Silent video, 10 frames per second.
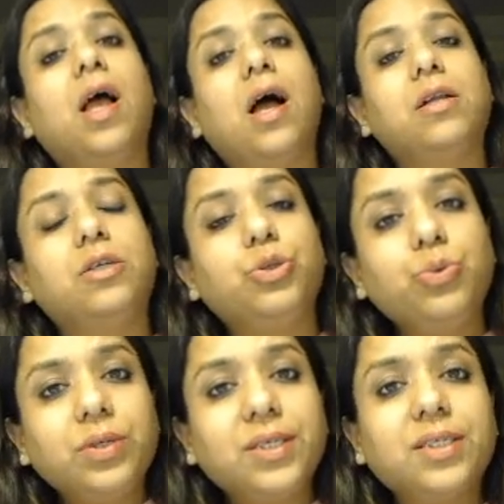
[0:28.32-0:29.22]
and in
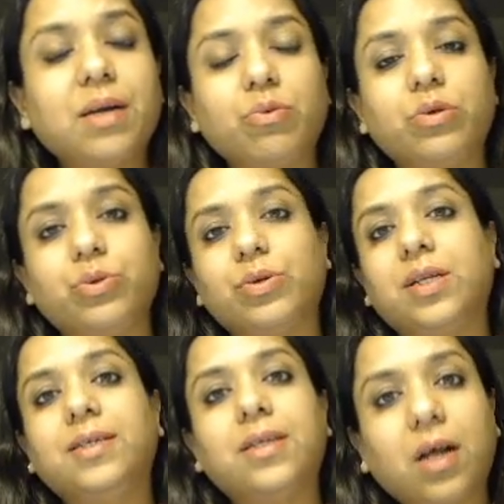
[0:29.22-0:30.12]
2 days, I'm going to
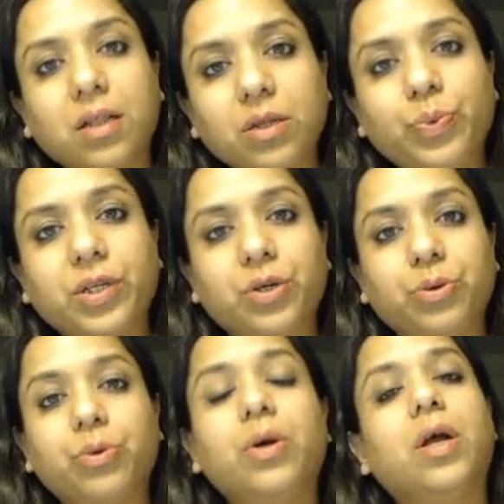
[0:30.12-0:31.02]
release another
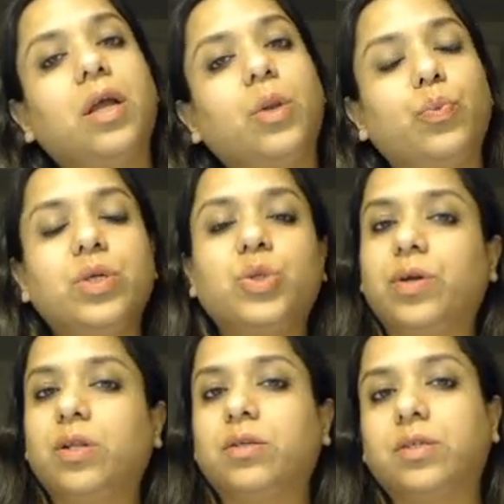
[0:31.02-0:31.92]
video in which
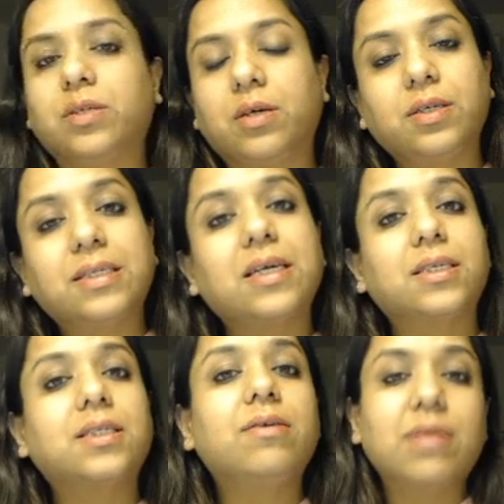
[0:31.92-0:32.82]
we'll
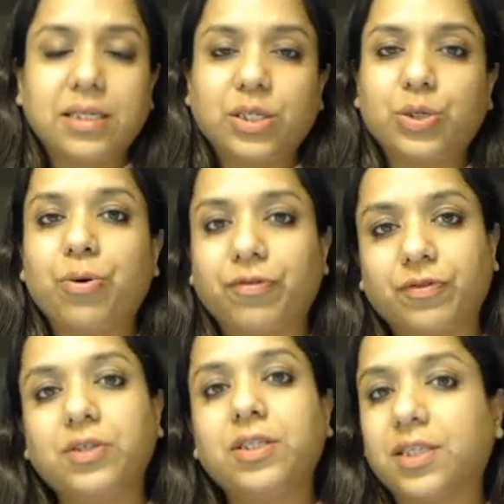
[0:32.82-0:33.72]
discuss the rest of
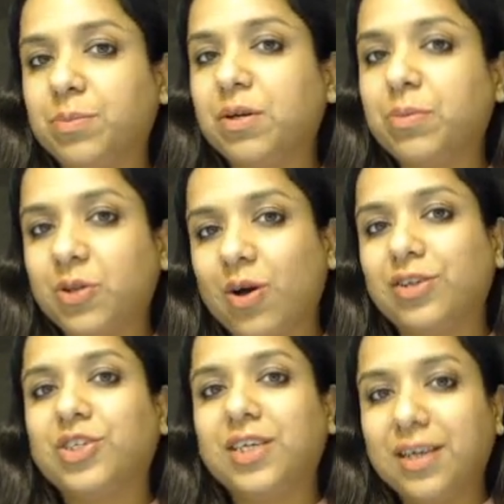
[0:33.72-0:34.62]
the systemic
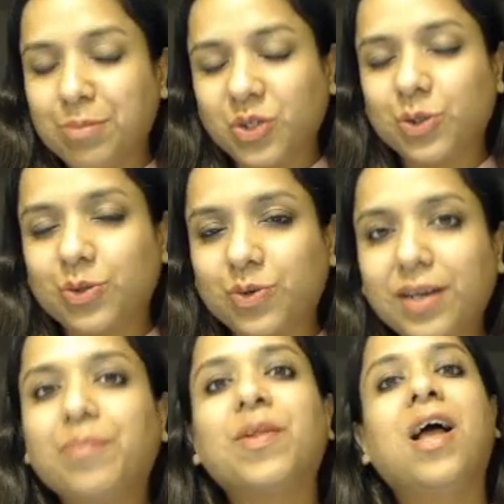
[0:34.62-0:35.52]
pathology images,
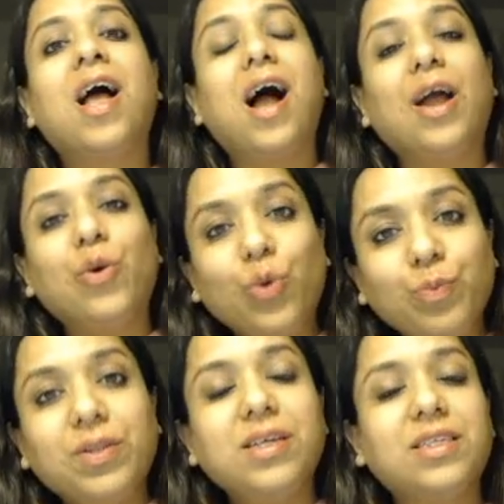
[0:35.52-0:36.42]
right? I
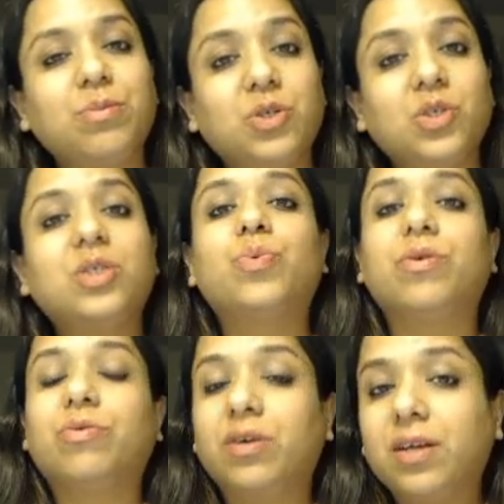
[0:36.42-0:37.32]
hope these images
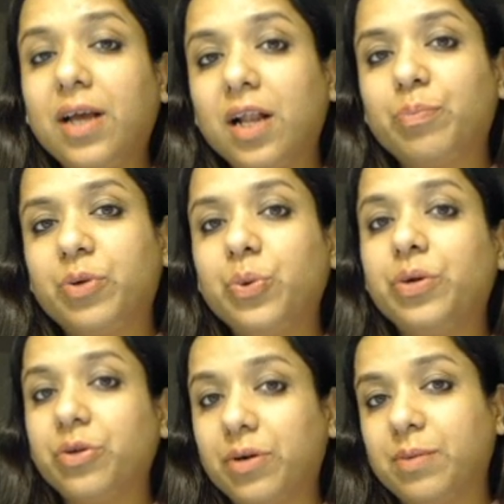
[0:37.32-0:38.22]
will really help you
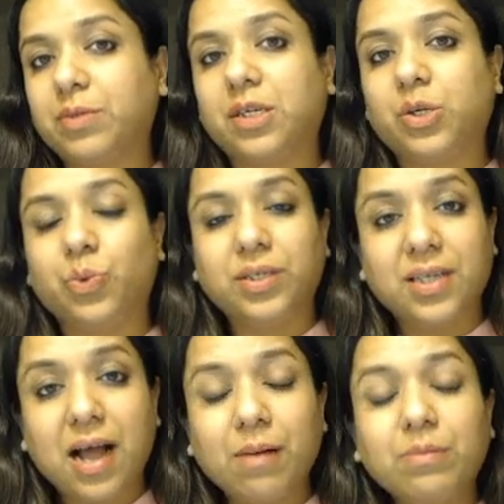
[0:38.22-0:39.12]
in your MCQ
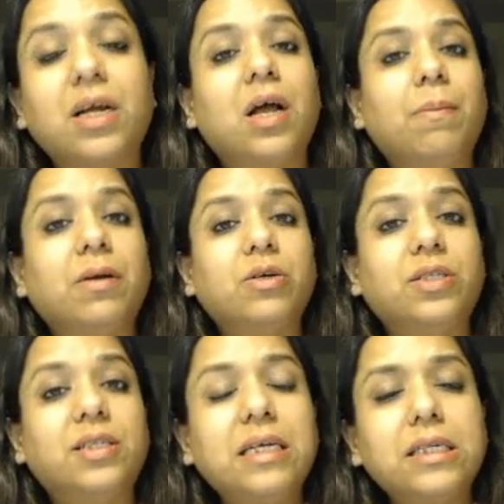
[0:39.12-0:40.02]
exams,
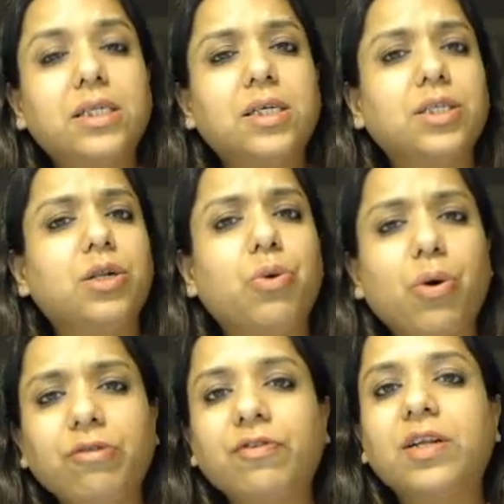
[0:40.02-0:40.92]
because these days a
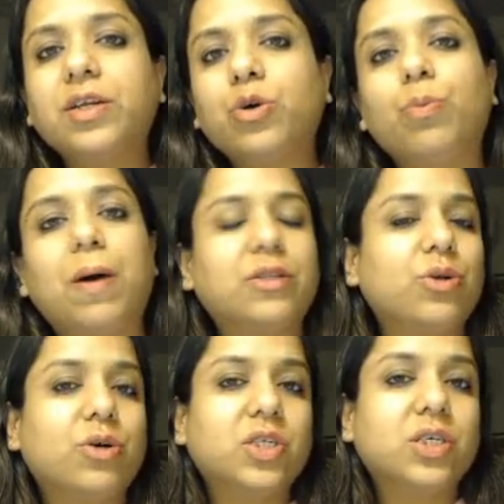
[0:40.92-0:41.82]
lot of clinical
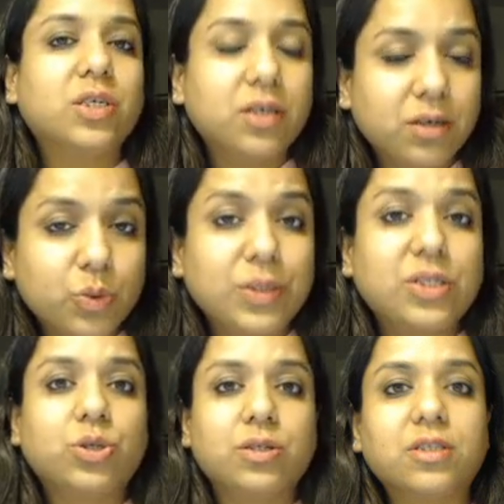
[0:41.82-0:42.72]
pathologic
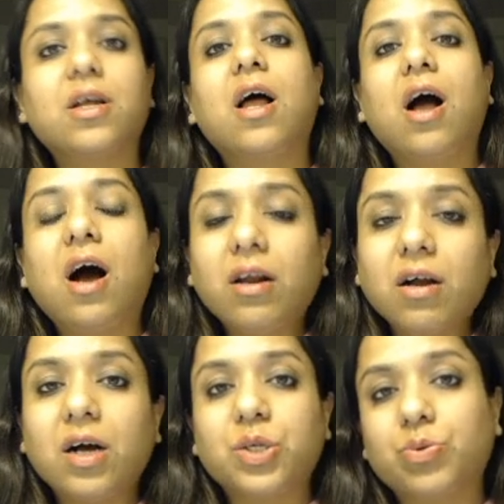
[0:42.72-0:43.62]
questions are
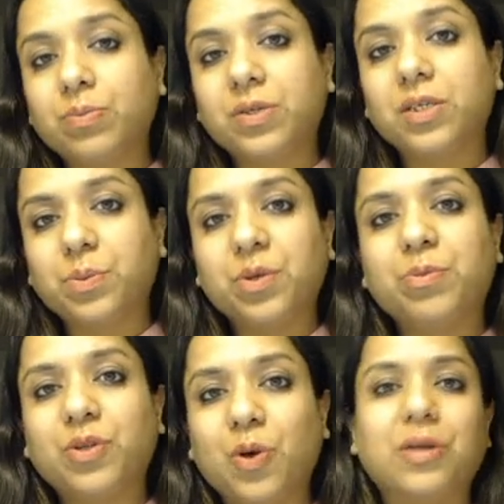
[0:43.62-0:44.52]
asked from systemic
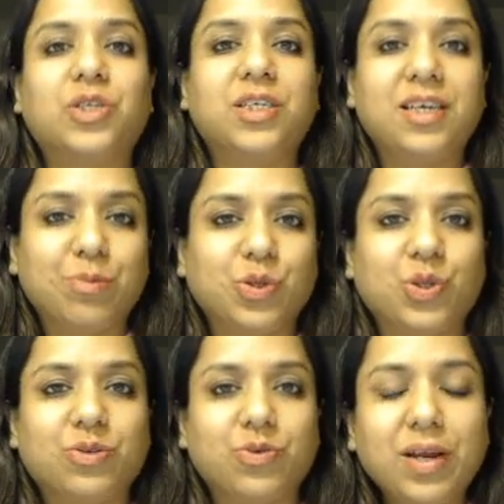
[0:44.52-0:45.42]
pathology
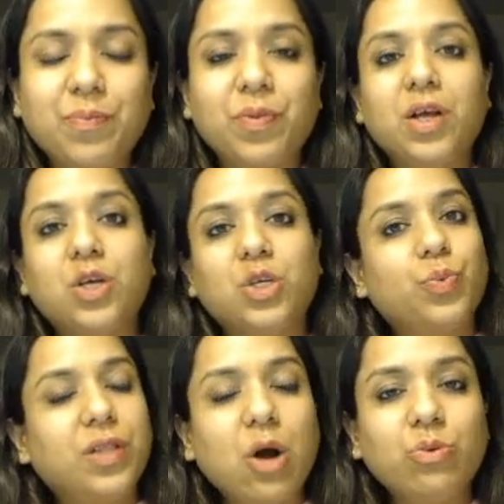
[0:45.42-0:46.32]
images, right? So
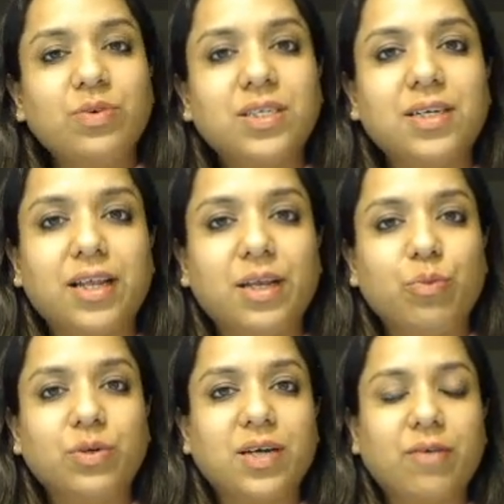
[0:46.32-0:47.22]
without wasting any
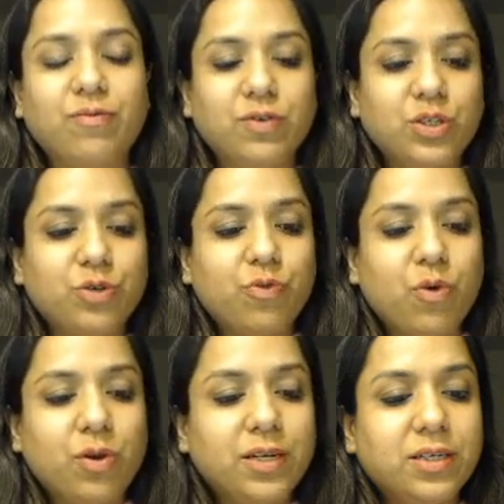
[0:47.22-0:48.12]
more time, first of
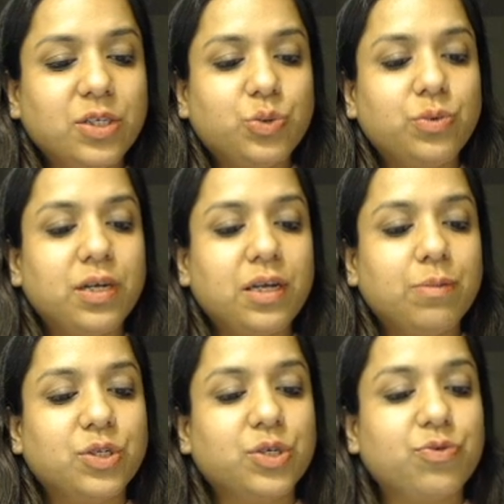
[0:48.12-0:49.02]
all, let us do the images